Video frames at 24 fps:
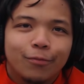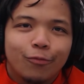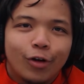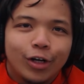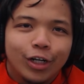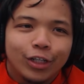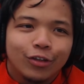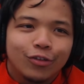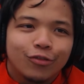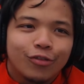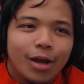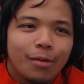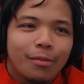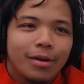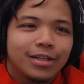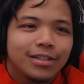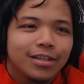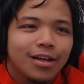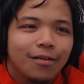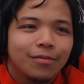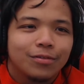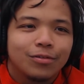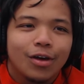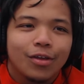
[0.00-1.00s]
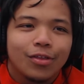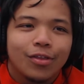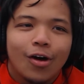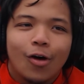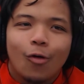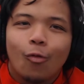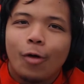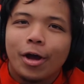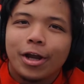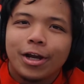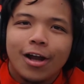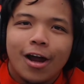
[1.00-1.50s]
wanting to try myself. So I thought,
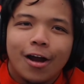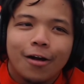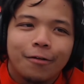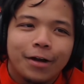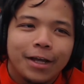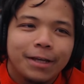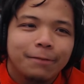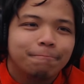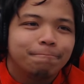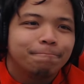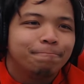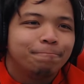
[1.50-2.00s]
why not, right?